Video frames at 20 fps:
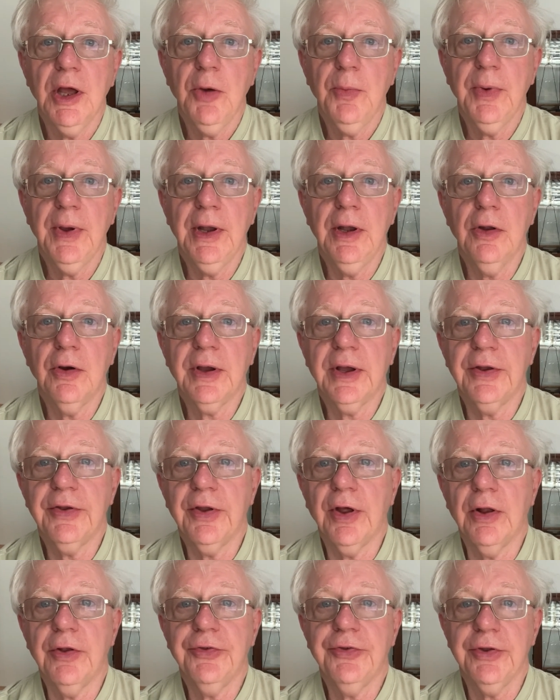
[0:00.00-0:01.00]
we'll look at
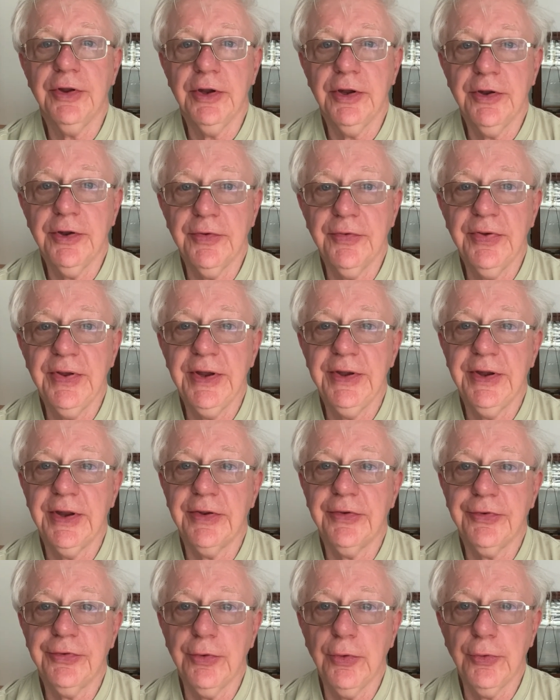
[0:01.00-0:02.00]
alternative
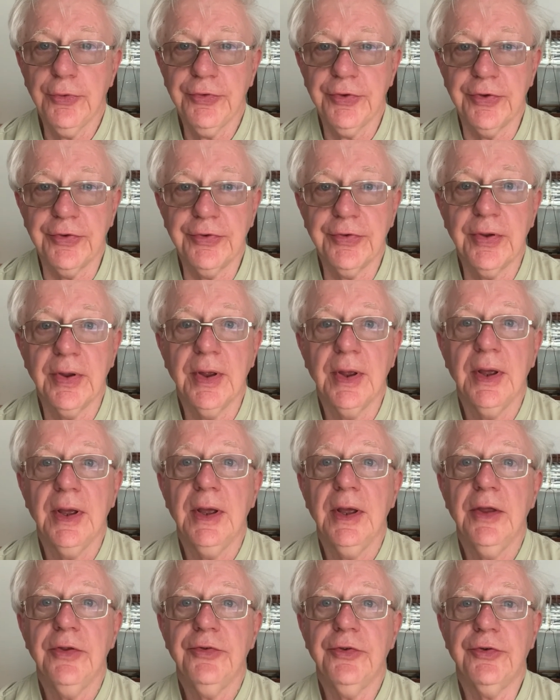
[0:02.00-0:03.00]
heating sources
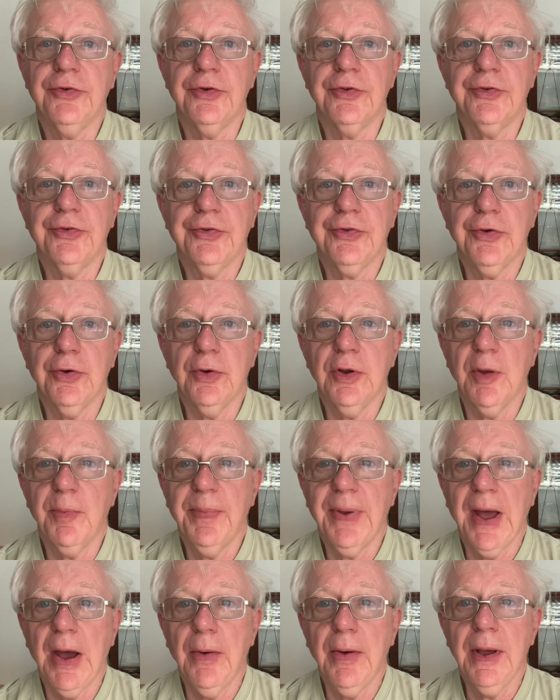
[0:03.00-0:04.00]
such as solar
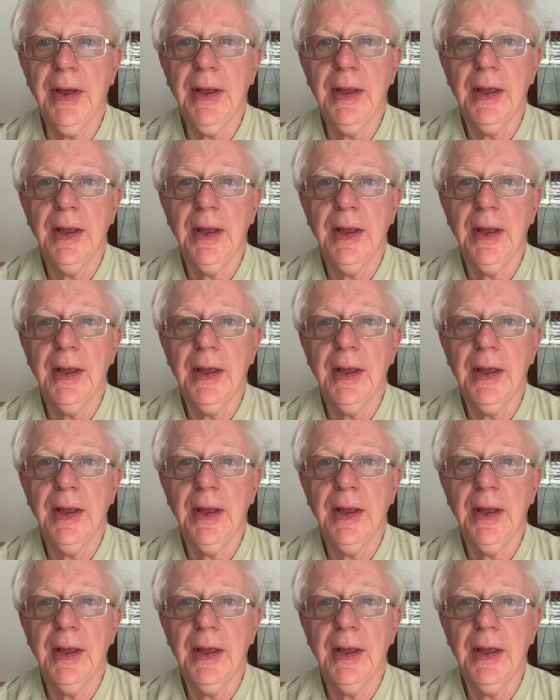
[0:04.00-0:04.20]
power